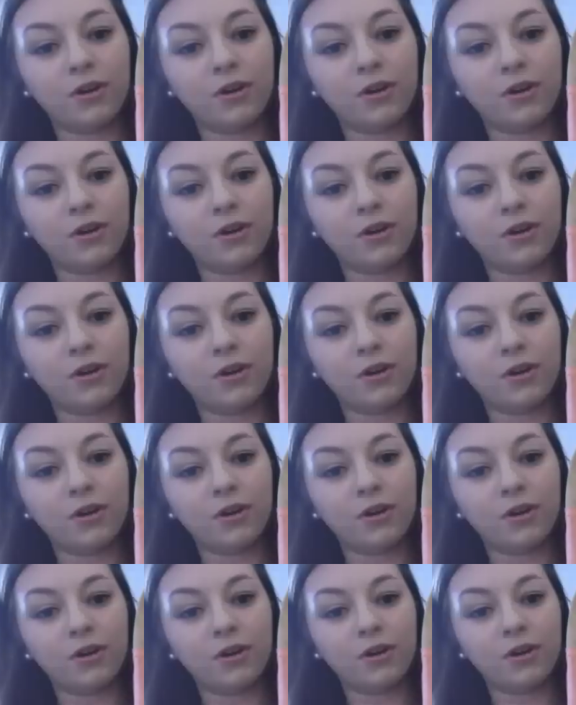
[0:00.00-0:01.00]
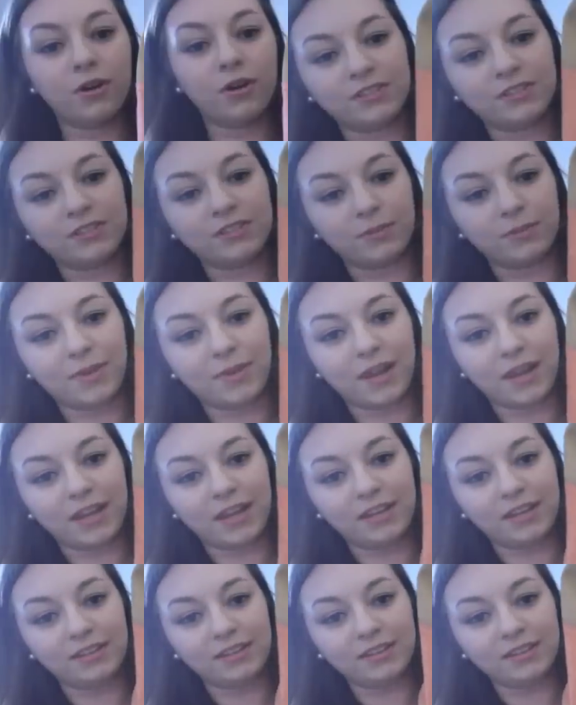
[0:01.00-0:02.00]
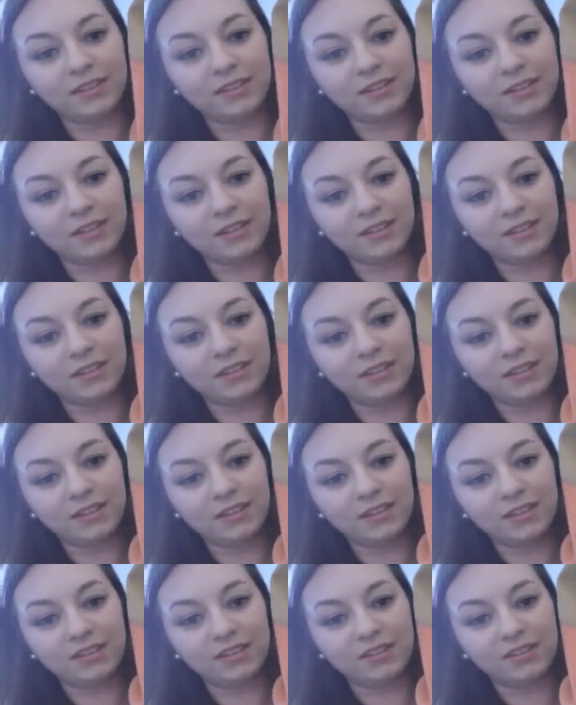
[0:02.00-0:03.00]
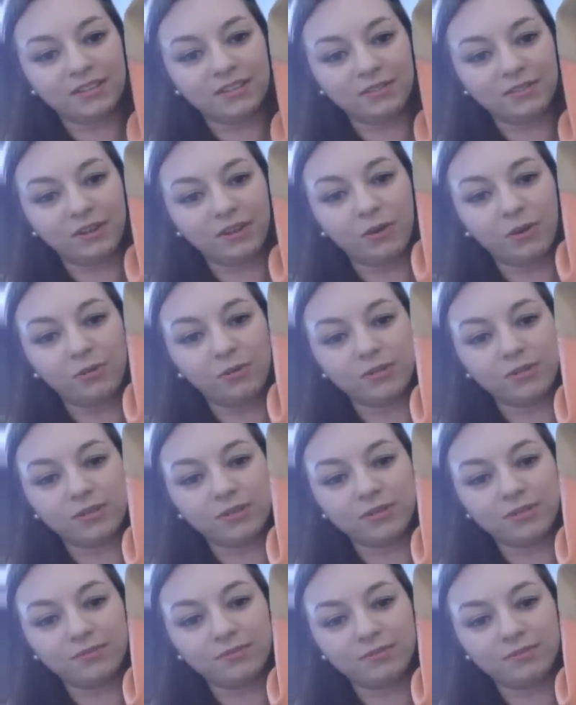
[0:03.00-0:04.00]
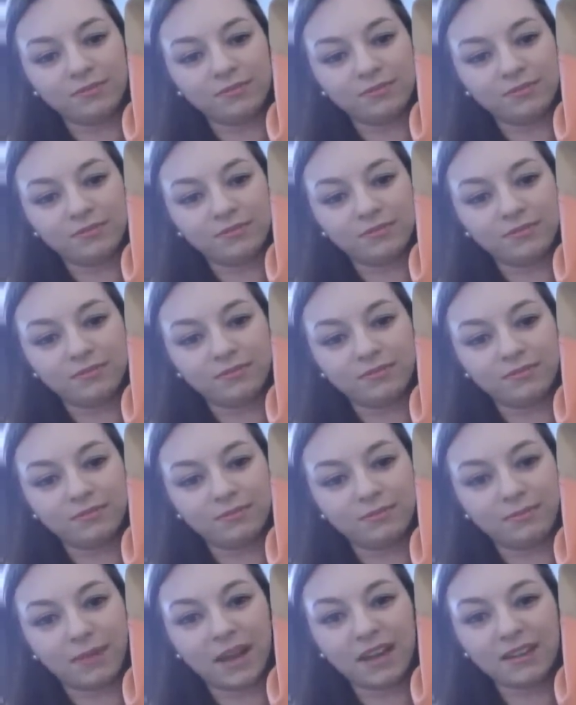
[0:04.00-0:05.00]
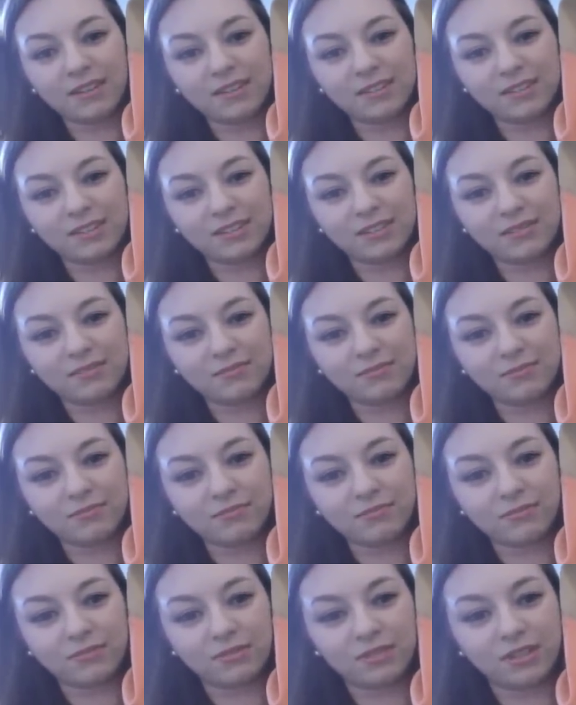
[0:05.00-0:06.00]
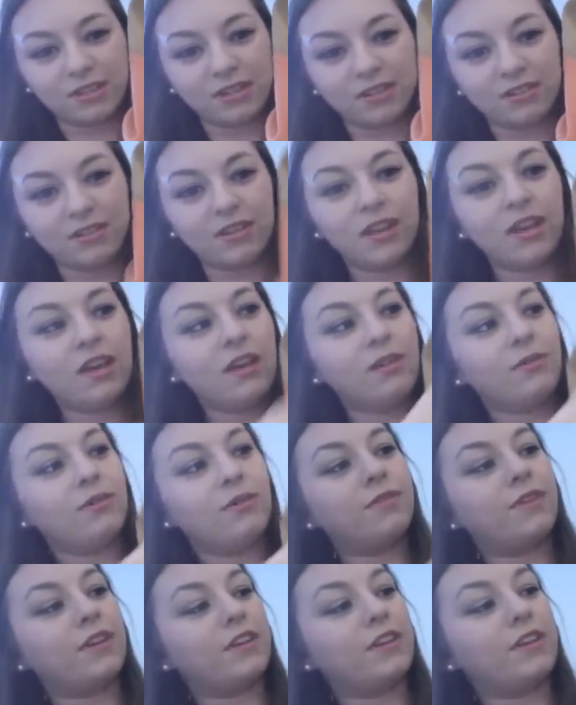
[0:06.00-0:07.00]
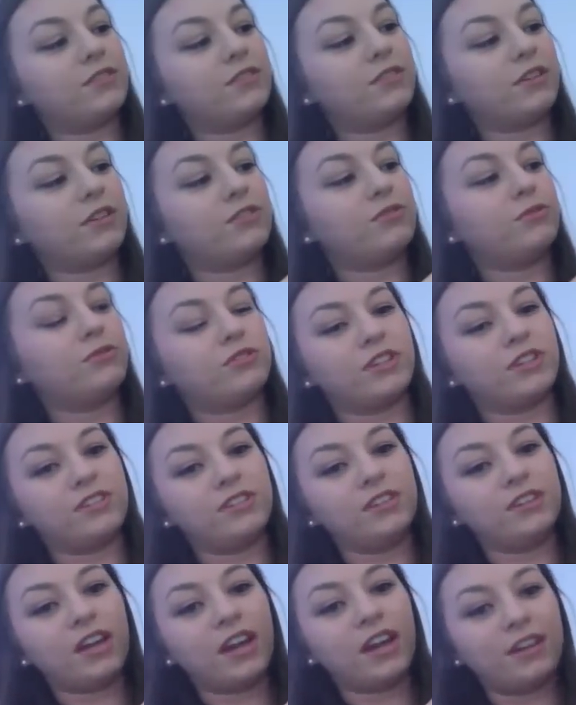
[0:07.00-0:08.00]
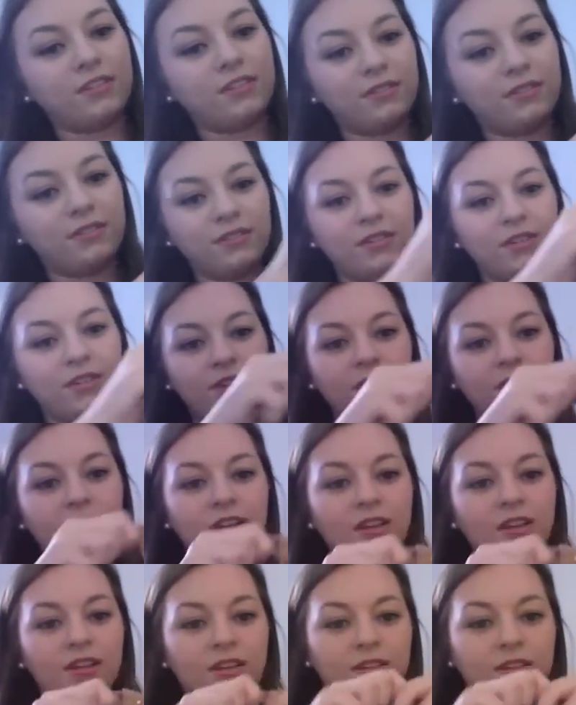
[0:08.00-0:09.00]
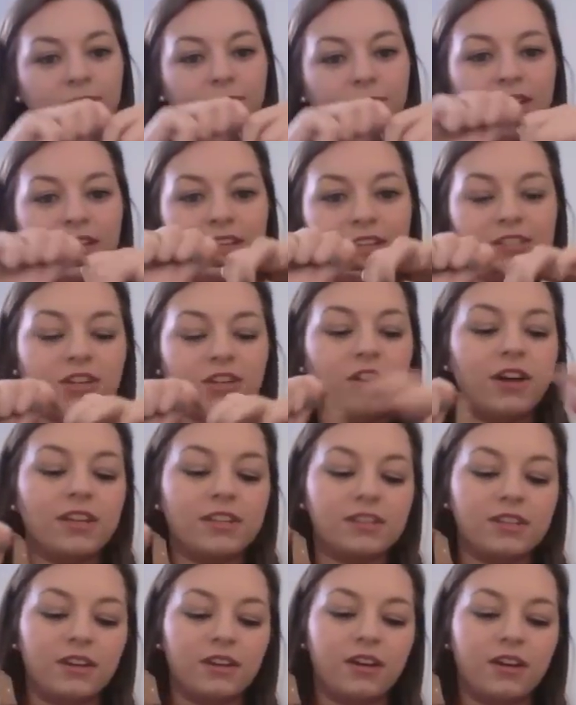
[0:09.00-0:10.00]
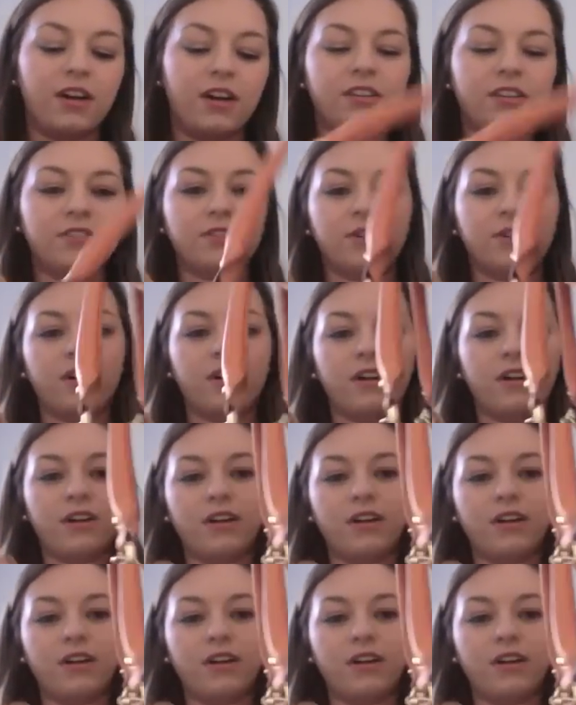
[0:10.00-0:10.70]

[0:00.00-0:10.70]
on the bottom. It's just got a plain gold badge. Yeah. And it's like drawstring, so you can make it tighter, and it's got